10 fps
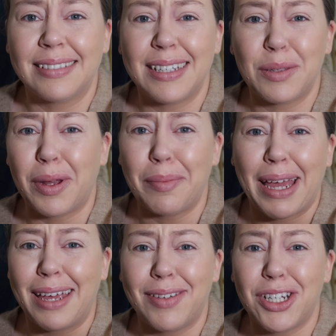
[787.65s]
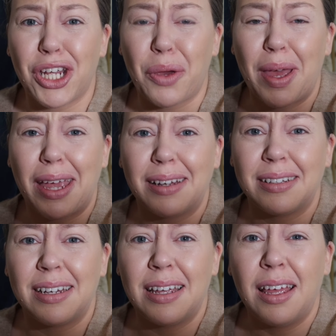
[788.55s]
Cause what am I even
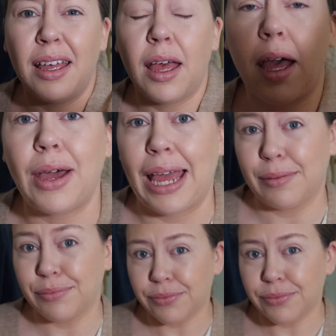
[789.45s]
doing? Okay,